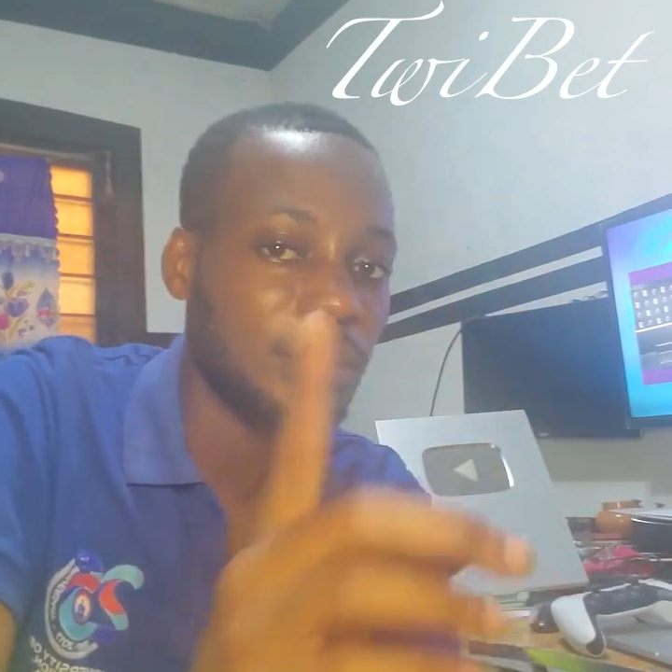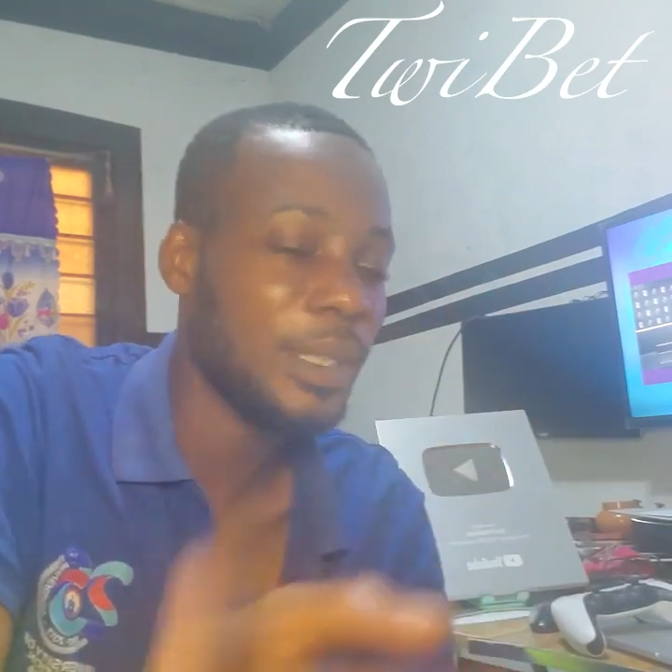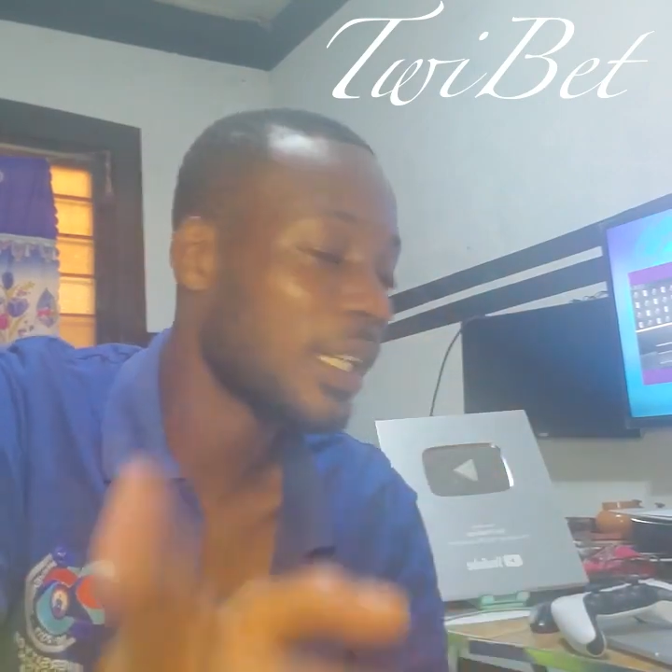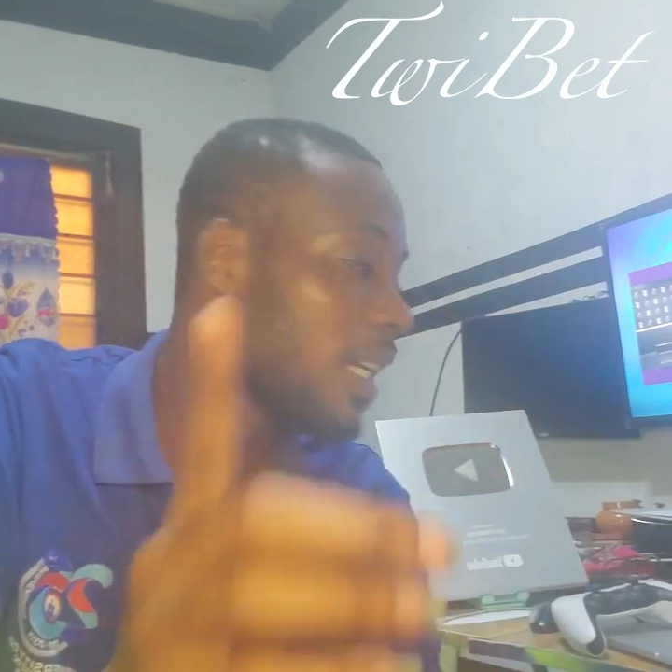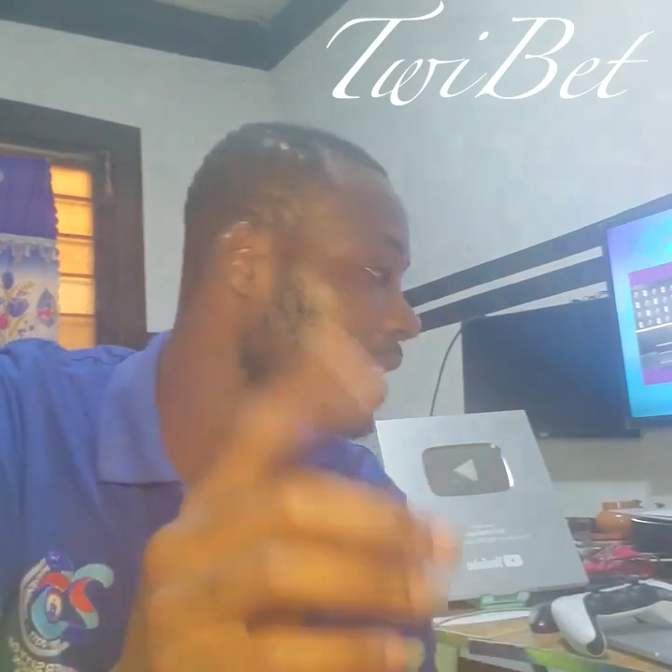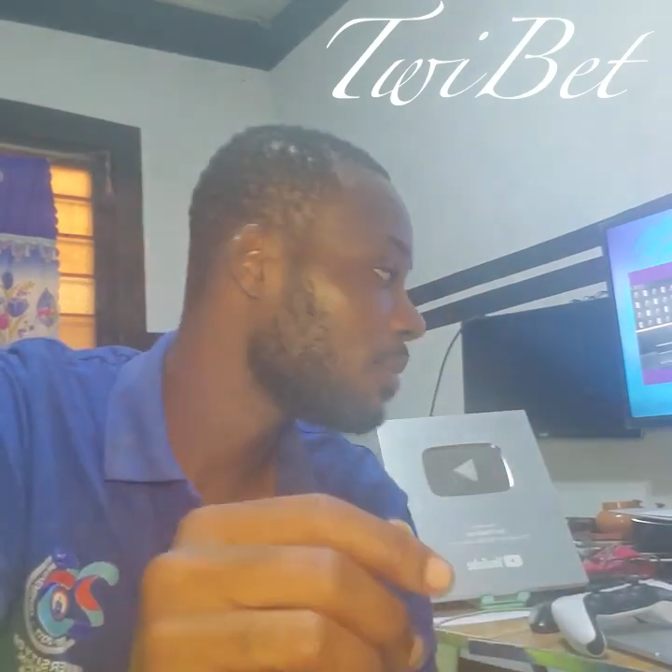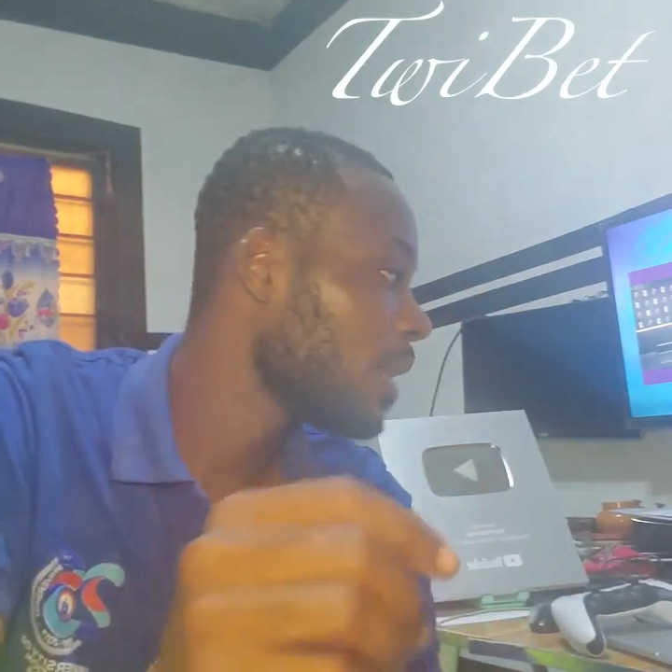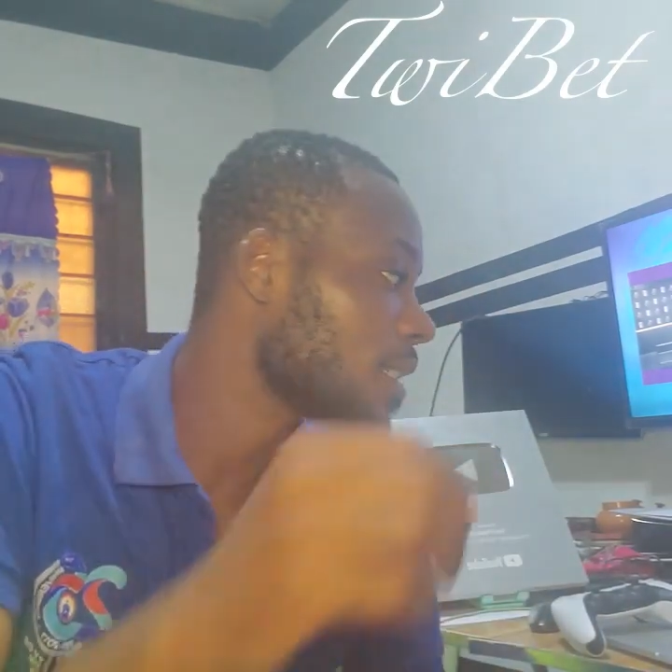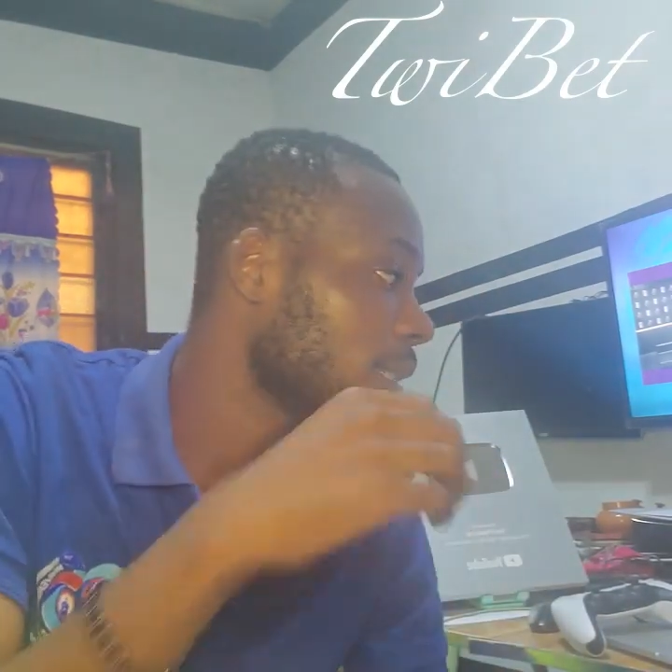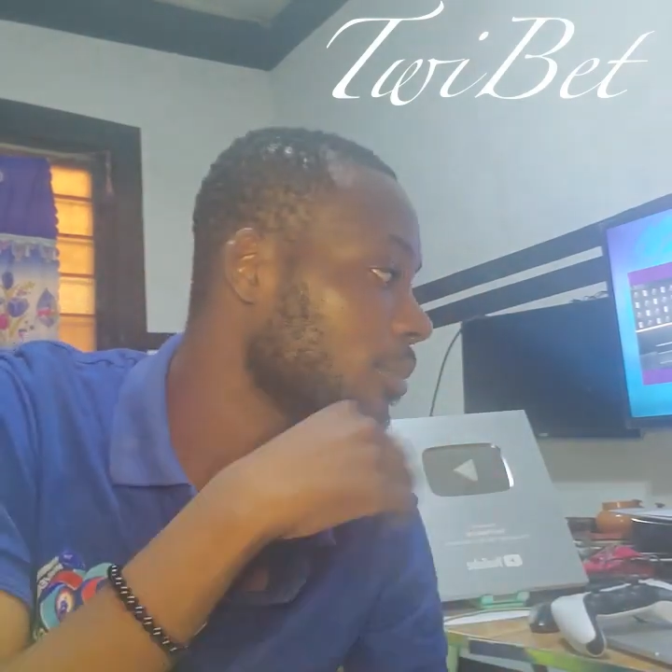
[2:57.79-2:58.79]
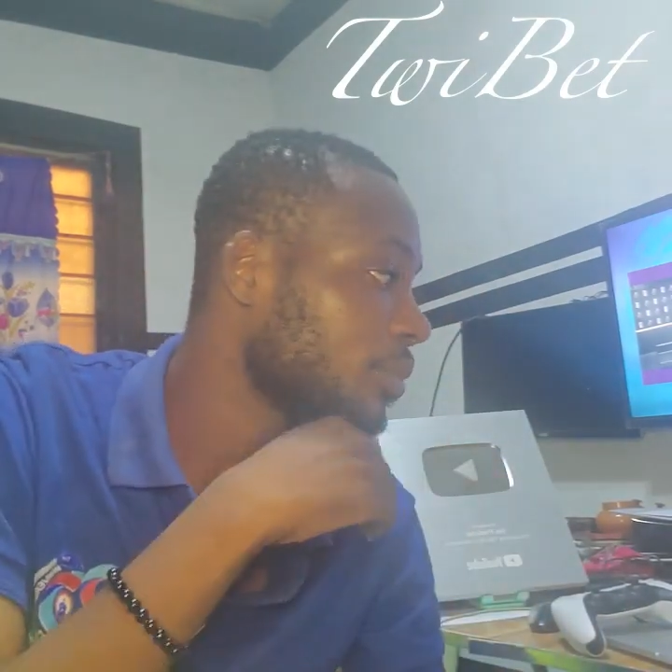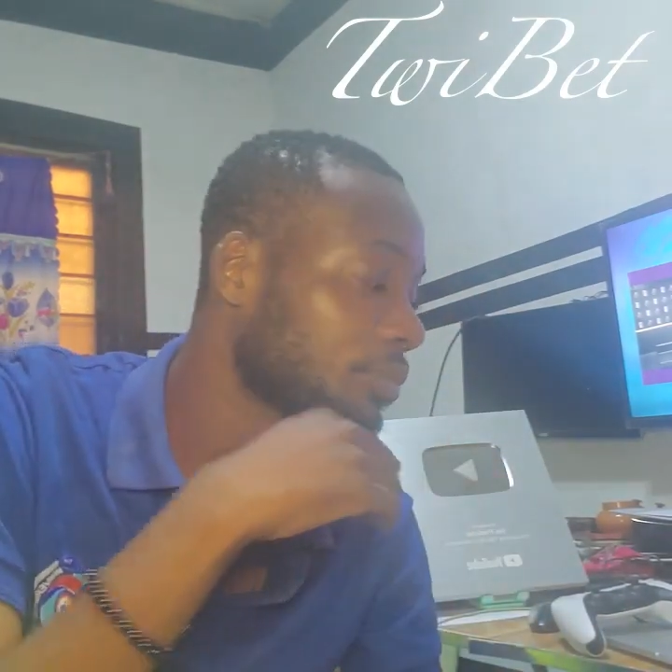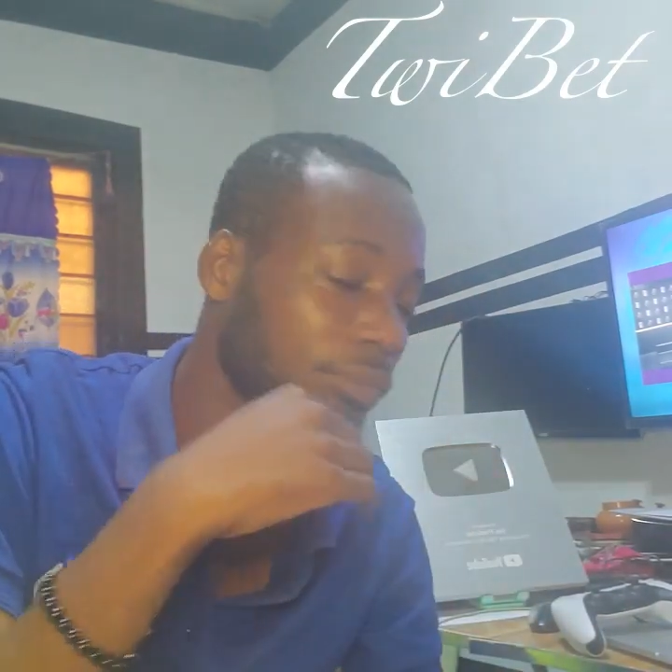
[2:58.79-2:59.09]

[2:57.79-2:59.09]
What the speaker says: May cancel the bachelor.